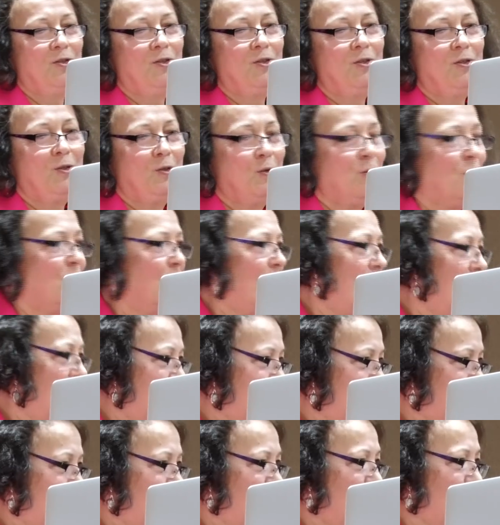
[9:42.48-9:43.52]
So
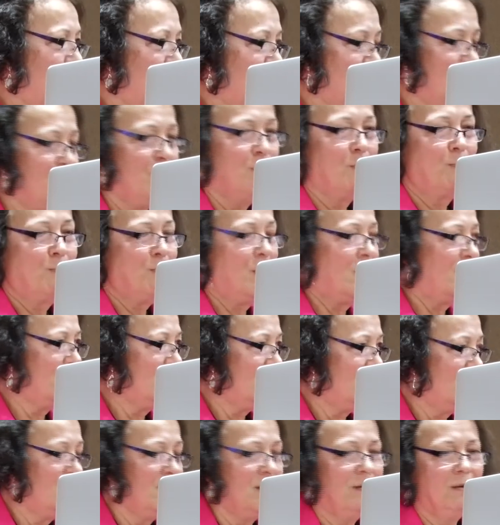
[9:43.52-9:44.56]
I produced 4-part
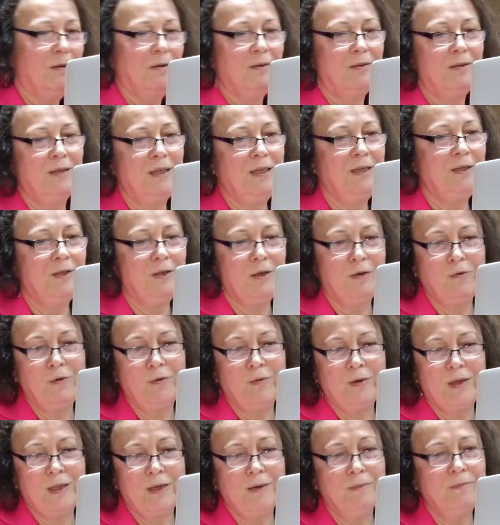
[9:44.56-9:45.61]

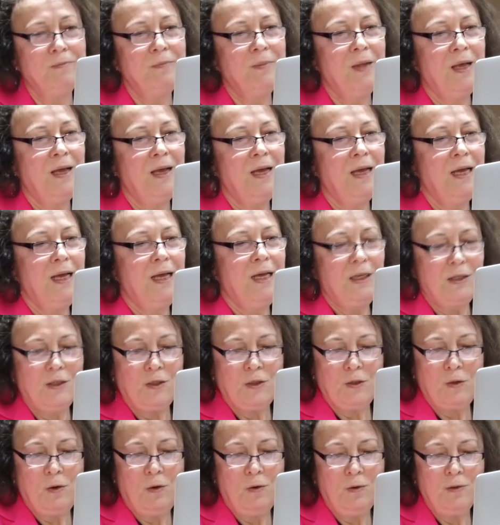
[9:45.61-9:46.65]
interview with him.
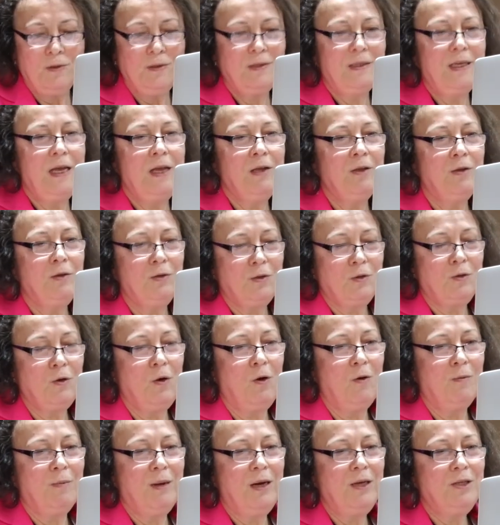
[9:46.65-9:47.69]
So thank you
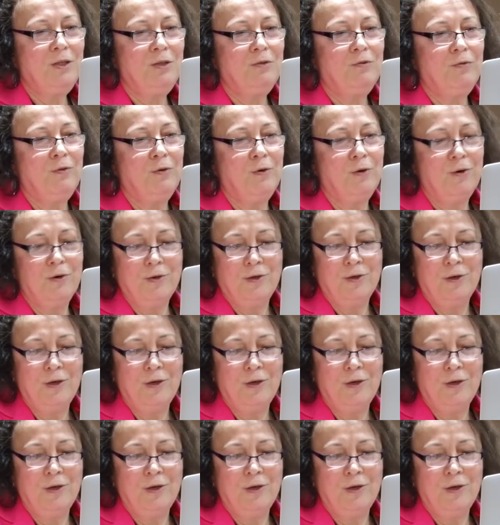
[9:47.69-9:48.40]
so much for